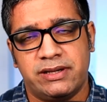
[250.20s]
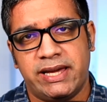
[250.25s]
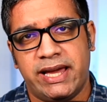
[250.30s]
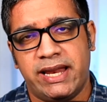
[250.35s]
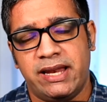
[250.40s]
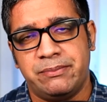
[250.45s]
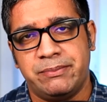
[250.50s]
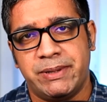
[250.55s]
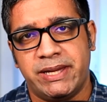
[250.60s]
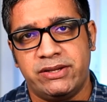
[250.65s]

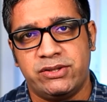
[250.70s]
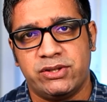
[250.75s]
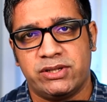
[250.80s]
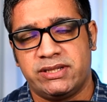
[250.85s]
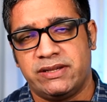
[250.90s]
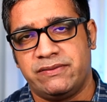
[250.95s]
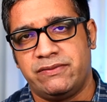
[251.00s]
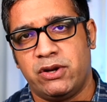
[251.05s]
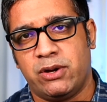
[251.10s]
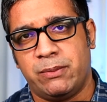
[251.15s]
Elementor
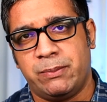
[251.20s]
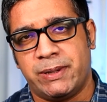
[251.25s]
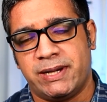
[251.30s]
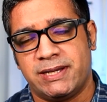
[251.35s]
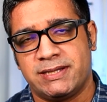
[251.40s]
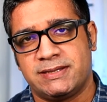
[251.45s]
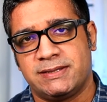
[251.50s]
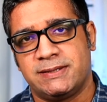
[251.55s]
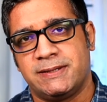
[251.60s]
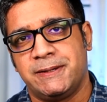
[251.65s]

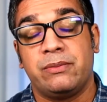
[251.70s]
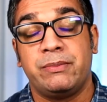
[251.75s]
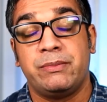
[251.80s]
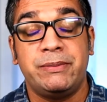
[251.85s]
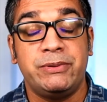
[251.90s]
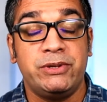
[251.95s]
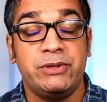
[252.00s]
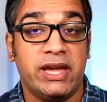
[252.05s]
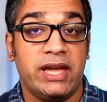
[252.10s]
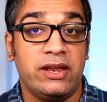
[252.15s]
developers, or
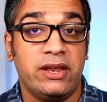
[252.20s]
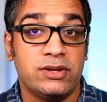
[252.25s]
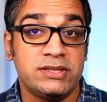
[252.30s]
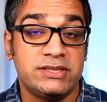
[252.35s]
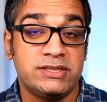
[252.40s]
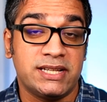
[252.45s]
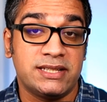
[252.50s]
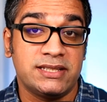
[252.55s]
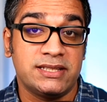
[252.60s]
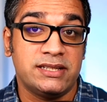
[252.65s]
maybe you can
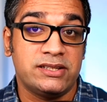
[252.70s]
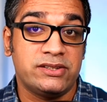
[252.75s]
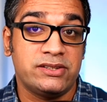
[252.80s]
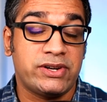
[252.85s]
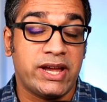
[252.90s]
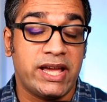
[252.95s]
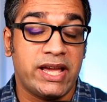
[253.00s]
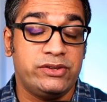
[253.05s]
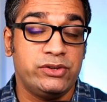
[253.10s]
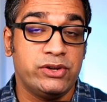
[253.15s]
also
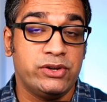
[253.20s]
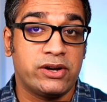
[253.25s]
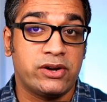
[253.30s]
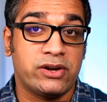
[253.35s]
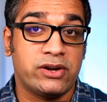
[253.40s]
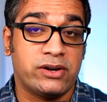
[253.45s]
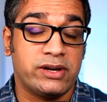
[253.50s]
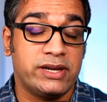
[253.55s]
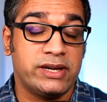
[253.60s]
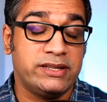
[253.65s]
write
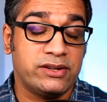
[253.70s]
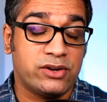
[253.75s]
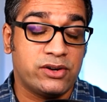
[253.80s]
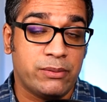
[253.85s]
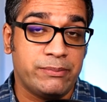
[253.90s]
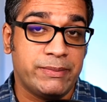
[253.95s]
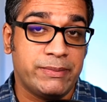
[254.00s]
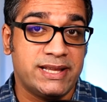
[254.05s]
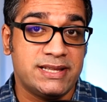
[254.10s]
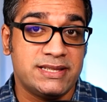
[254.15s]
in the
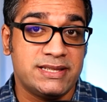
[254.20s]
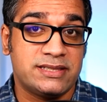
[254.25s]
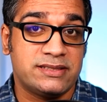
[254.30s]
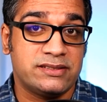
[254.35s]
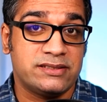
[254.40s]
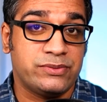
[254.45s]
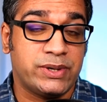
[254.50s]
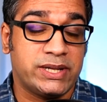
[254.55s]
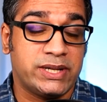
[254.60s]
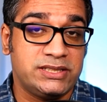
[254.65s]
comments
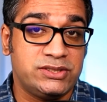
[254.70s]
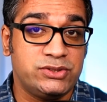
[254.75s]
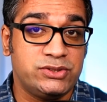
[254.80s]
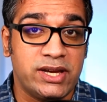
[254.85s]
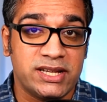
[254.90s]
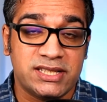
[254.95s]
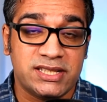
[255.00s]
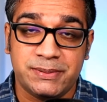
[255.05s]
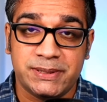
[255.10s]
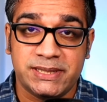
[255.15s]
what is your
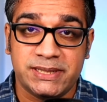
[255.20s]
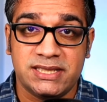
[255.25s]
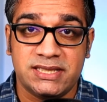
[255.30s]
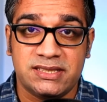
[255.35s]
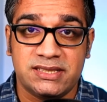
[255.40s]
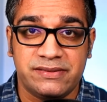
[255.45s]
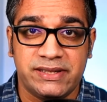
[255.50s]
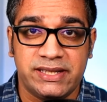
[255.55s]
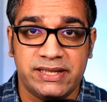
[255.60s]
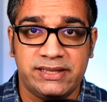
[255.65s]

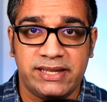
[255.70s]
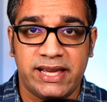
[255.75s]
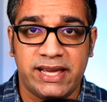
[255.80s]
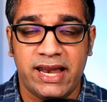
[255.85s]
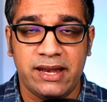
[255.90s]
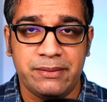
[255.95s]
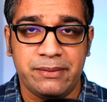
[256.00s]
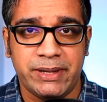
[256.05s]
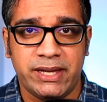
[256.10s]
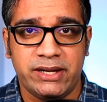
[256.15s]
experience with
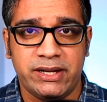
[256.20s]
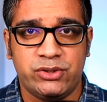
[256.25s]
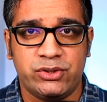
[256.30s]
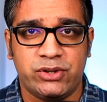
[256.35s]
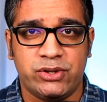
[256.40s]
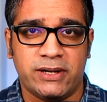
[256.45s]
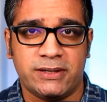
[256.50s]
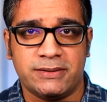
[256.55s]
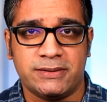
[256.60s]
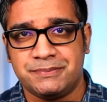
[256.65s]

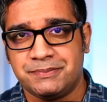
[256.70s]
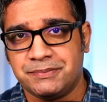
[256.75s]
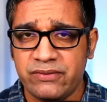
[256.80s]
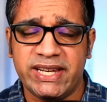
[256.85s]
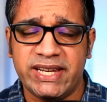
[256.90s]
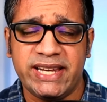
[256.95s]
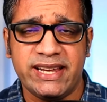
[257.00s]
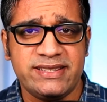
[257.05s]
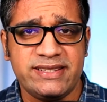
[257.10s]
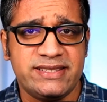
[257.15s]
Elementor,
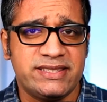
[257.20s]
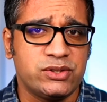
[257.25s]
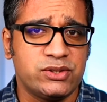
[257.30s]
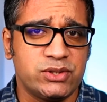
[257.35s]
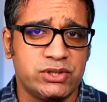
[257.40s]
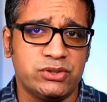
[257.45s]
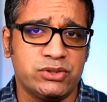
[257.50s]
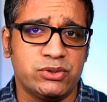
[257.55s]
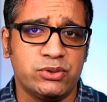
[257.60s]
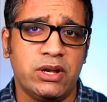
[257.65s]
whether it is a
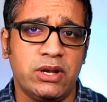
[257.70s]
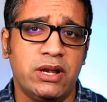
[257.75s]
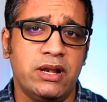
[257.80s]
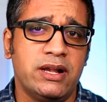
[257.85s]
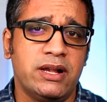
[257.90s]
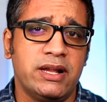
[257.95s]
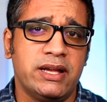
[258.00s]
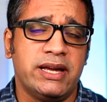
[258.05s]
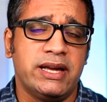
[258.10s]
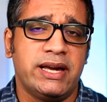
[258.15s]
good tool,
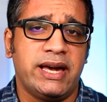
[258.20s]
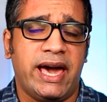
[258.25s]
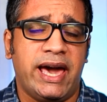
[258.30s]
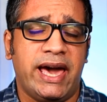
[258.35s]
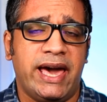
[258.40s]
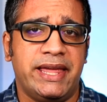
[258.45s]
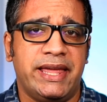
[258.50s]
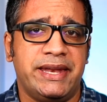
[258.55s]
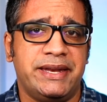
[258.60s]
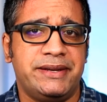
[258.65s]

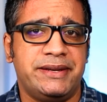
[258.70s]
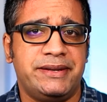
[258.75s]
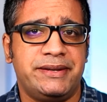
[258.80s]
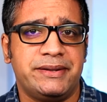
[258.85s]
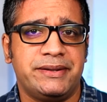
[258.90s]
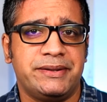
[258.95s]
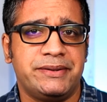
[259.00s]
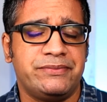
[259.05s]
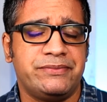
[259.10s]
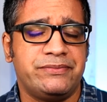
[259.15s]
and
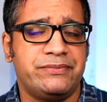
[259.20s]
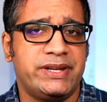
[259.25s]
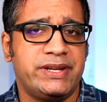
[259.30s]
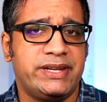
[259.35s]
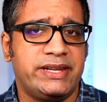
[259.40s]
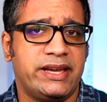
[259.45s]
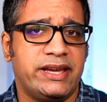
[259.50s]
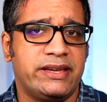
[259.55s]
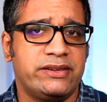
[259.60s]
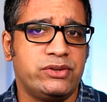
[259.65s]

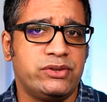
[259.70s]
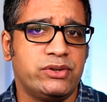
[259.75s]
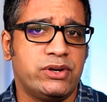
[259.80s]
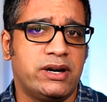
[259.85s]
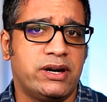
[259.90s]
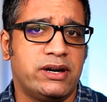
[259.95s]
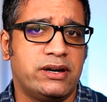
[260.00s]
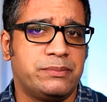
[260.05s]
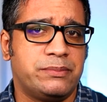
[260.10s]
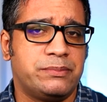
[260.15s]
whether you
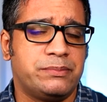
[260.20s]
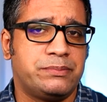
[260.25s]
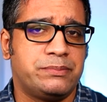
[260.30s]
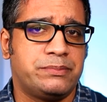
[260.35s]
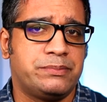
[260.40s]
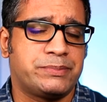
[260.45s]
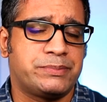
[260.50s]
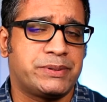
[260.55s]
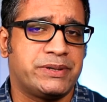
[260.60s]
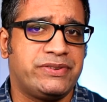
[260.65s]
are
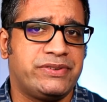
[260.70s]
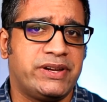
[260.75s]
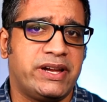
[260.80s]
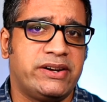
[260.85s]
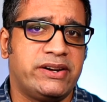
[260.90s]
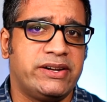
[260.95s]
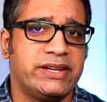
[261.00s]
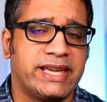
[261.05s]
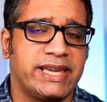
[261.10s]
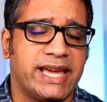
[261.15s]

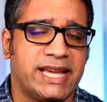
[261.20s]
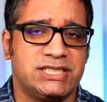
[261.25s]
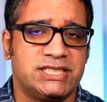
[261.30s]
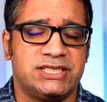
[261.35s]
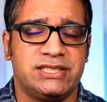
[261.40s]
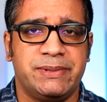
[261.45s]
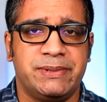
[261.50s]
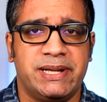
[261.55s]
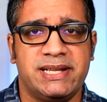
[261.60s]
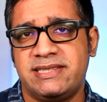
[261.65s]
preferring
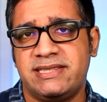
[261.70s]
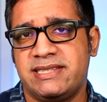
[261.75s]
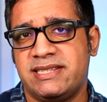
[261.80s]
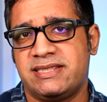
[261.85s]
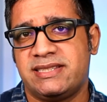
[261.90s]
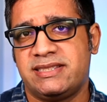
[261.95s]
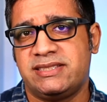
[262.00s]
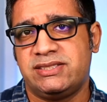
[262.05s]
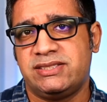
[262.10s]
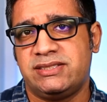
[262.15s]
HTML,
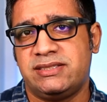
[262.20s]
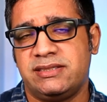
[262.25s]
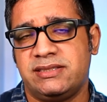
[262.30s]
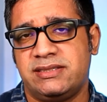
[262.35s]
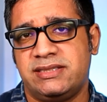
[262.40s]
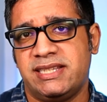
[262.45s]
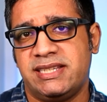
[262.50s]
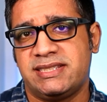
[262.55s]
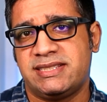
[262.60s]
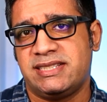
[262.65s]

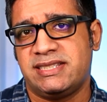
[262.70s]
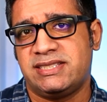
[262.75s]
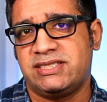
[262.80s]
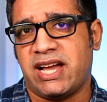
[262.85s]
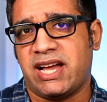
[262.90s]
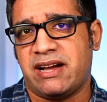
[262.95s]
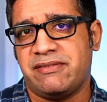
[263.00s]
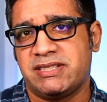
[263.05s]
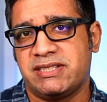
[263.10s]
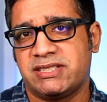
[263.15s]
CSS,
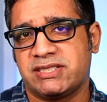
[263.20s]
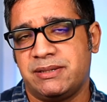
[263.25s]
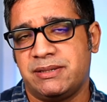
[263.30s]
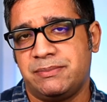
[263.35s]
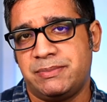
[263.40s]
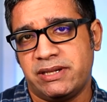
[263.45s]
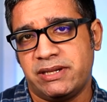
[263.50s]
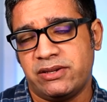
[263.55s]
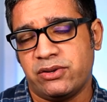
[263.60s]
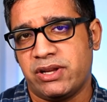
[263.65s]

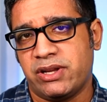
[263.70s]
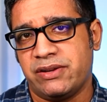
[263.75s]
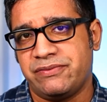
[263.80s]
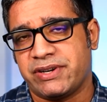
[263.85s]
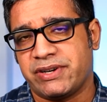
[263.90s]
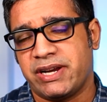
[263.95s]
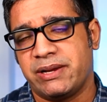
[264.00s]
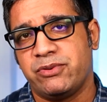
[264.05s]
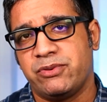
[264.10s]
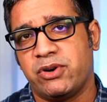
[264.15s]
JavaScript, and other
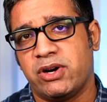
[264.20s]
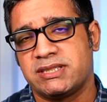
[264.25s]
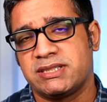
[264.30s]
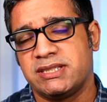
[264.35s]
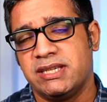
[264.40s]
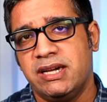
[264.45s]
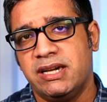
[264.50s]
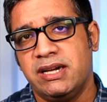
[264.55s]
frameworks,